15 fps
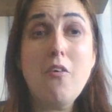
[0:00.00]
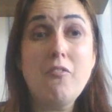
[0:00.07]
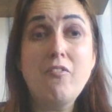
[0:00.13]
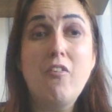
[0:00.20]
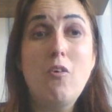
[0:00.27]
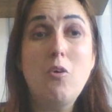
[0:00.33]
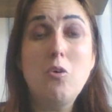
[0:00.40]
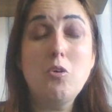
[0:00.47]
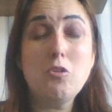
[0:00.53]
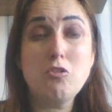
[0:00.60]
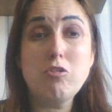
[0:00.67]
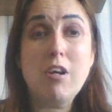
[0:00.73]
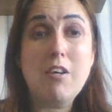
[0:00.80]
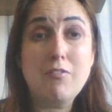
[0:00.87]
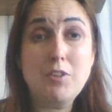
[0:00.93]
for
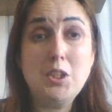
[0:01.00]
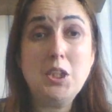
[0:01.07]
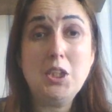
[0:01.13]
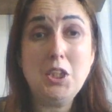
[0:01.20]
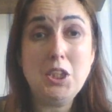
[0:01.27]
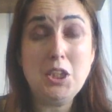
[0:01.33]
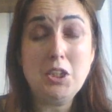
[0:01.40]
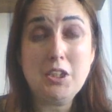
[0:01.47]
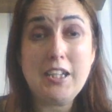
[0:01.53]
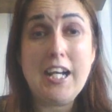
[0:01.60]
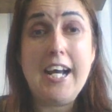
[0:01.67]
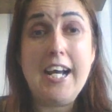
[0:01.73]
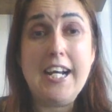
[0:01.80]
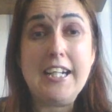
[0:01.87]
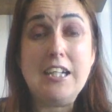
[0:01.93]
Travel News
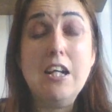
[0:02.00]
UK